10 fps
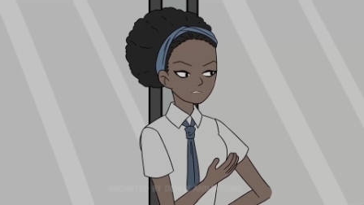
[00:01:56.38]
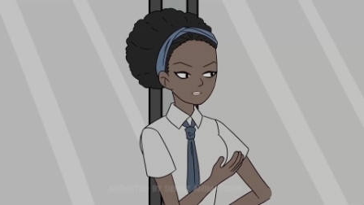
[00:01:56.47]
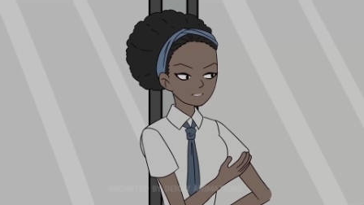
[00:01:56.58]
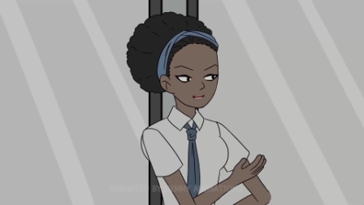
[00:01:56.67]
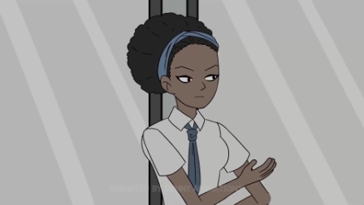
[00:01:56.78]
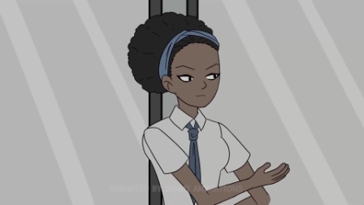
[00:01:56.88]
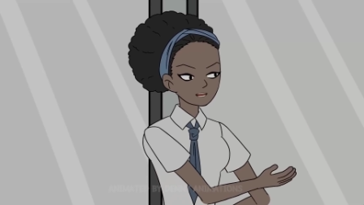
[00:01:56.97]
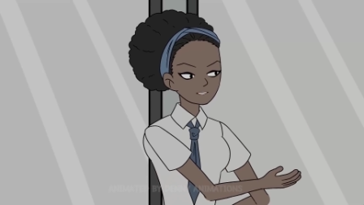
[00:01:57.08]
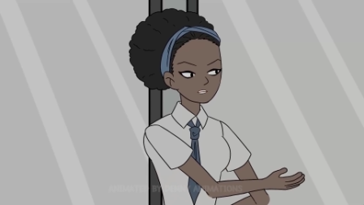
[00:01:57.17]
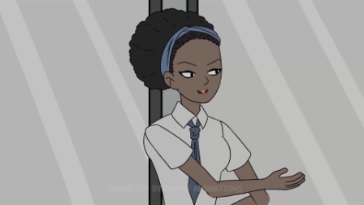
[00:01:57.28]
The only
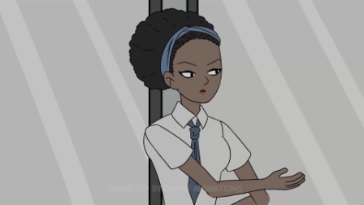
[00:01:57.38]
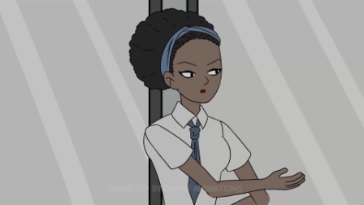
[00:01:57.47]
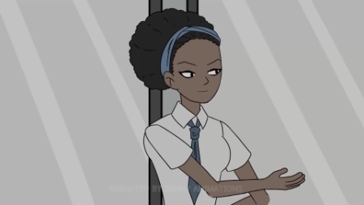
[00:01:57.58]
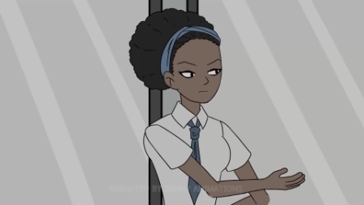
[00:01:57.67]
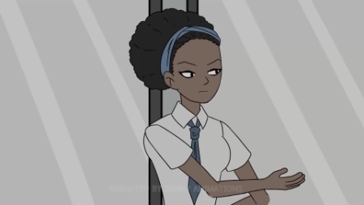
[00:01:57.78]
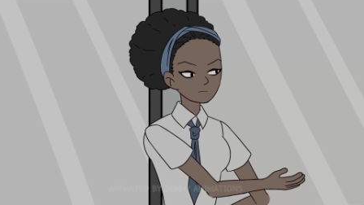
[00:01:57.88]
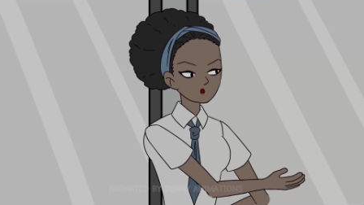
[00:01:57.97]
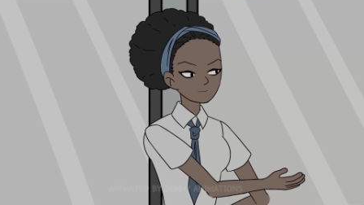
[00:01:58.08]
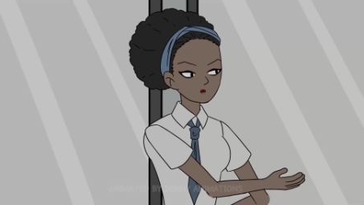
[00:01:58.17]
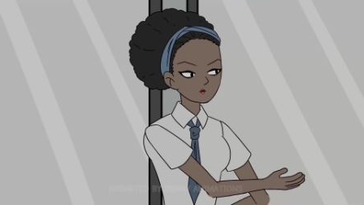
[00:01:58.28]
thing was,
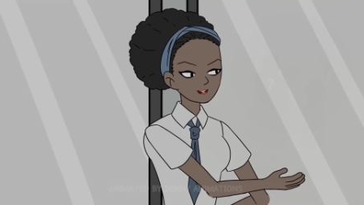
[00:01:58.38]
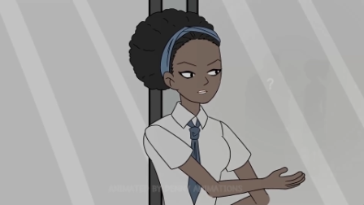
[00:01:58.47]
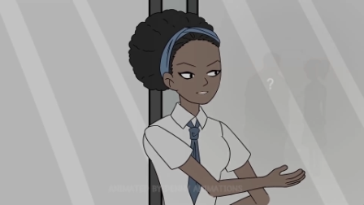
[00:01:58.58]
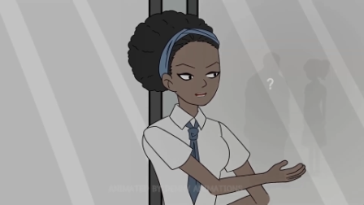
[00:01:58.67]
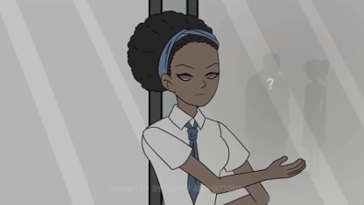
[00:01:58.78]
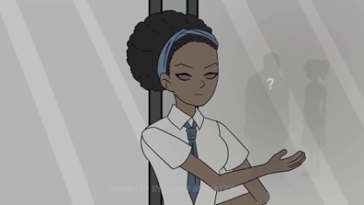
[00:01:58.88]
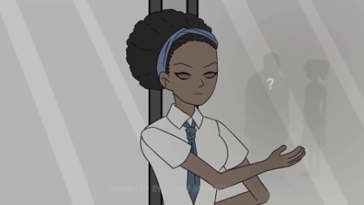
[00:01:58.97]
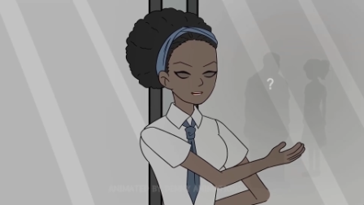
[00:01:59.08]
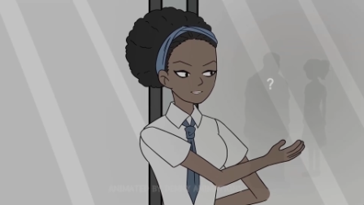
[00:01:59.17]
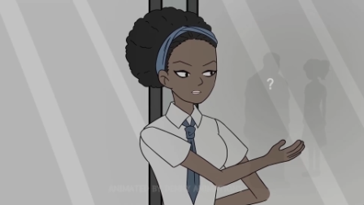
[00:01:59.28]
the super senior
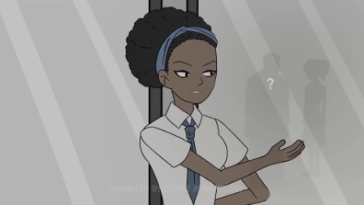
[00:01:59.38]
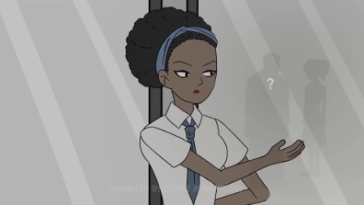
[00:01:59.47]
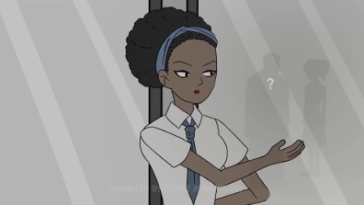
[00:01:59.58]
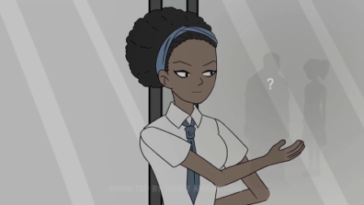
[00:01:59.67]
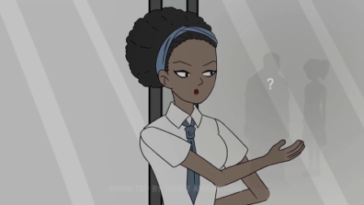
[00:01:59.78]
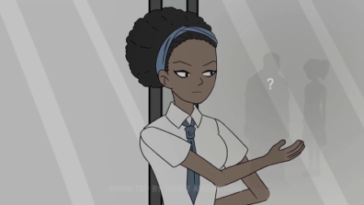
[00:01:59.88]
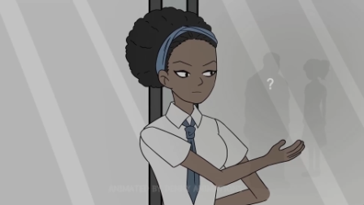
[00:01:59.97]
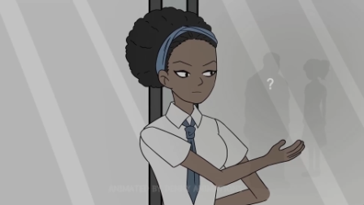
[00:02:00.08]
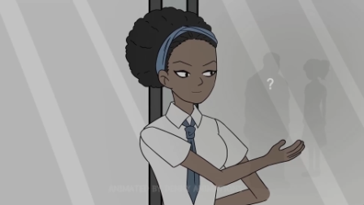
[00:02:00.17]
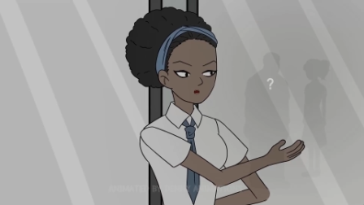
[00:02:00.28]
insisted on meeting in
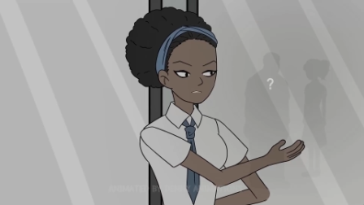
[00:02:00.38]
person